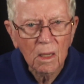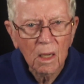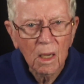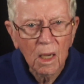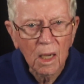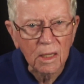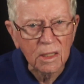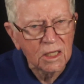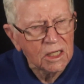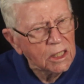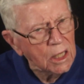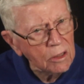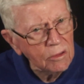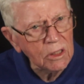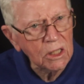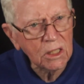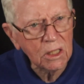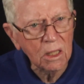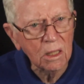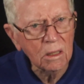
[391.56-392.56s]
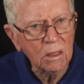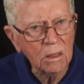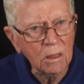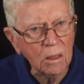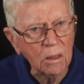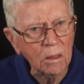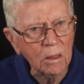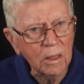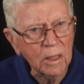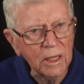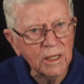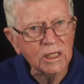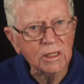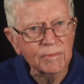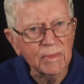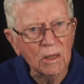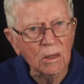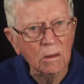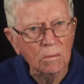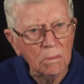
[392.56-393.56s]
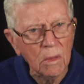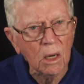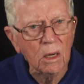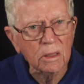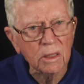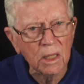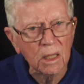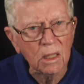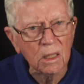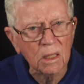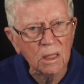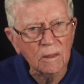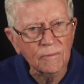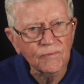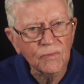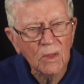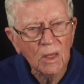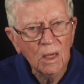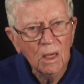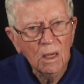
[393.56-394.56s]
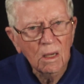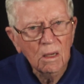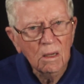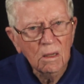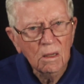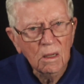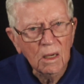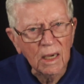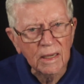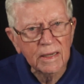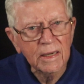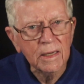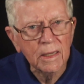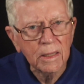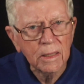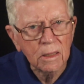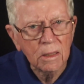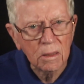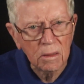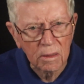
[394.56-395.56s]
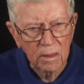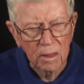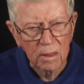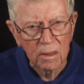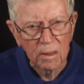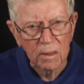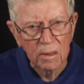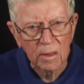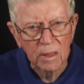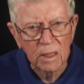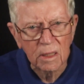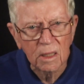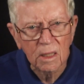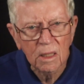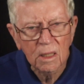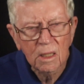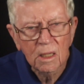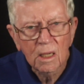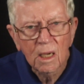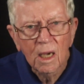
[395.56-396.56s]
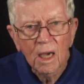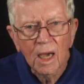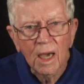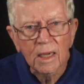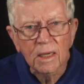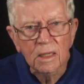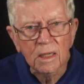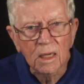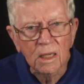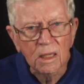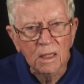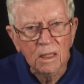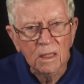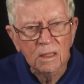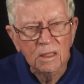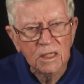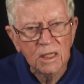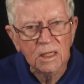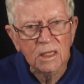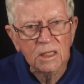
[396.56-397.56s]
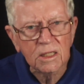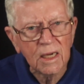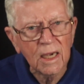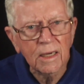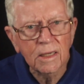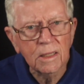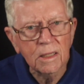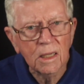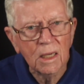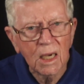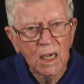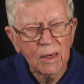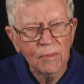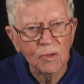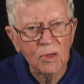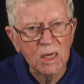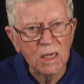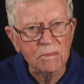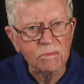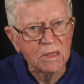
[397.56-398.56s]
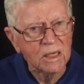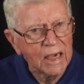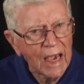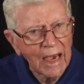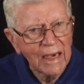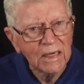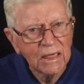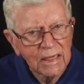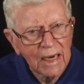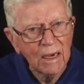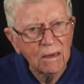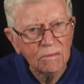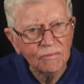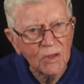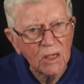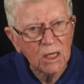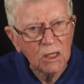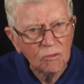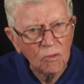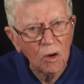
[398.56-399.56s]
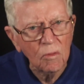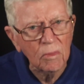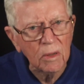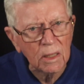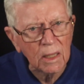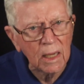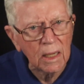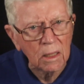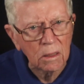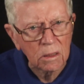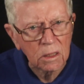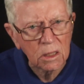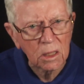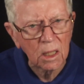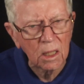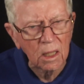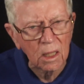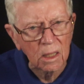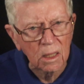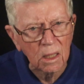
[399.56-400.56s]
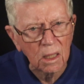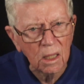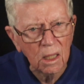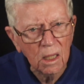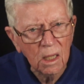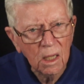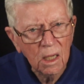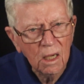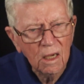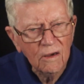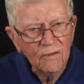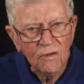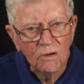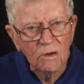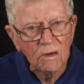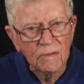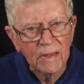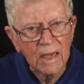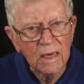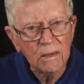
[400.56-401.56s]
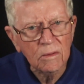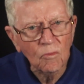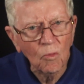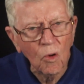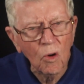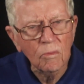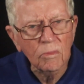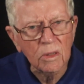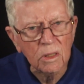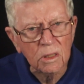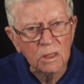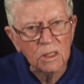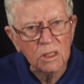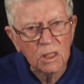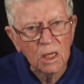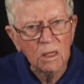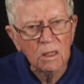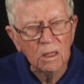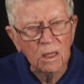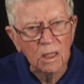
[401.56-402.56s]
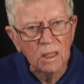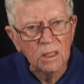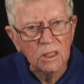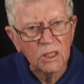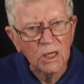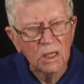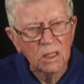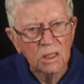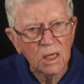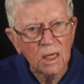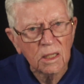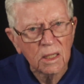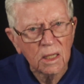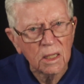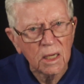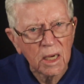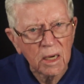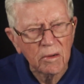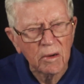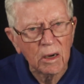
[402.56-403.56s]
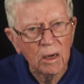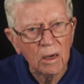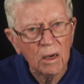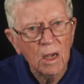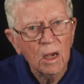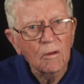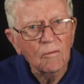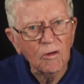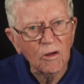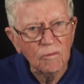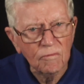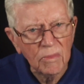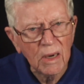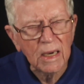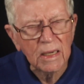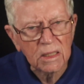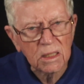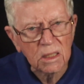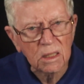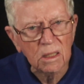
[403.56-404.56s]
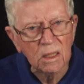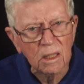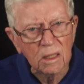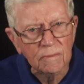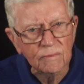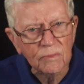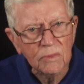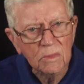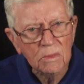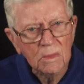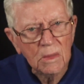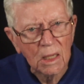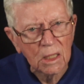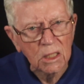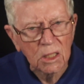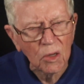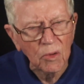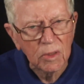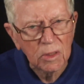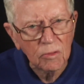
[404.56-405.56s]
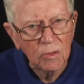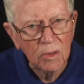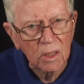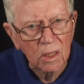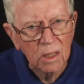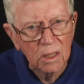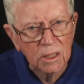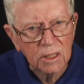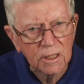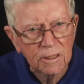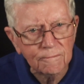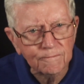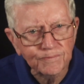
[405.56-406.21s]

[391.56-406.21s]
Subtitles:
And Sarah saw Ishmael mocking, and it angered her. And she said to Abraham, cast out this woman and her son, for that woman's son shall not inherit with my son. And so it was.